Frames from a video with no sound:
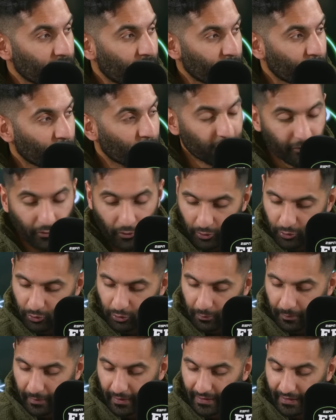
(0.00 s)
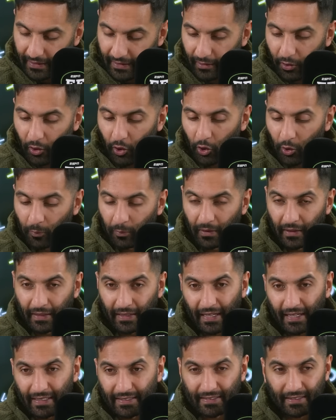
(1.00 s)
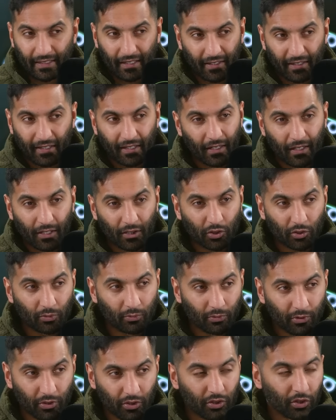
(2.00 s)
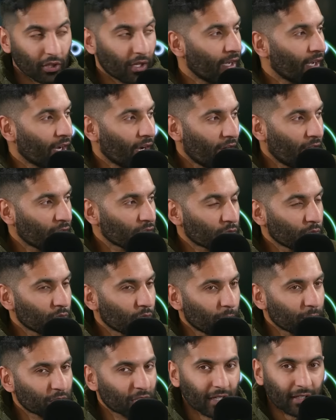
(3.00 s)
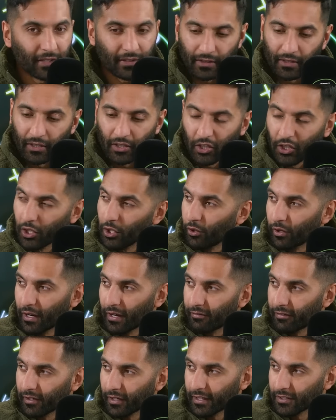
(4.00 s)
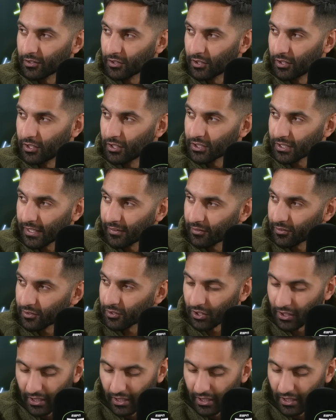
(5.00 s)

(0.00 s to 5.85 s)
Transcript: I thought Forest would make it horrible and nasty, and I think Arsenal are almost like the Year 11 against the Year 7s.